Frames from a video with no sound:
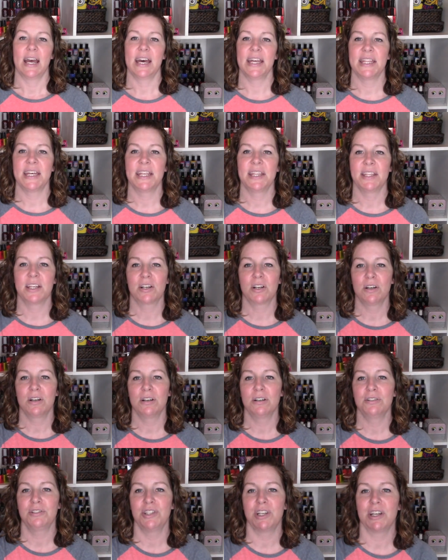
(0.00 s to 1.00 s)
And then the
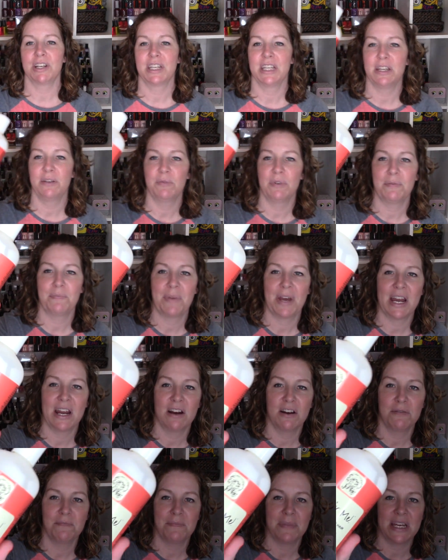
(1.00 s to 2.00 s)
Curl Junkie
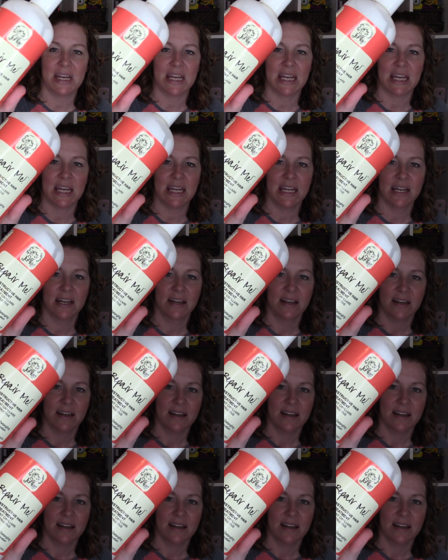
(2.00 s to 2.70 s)
Repair Me.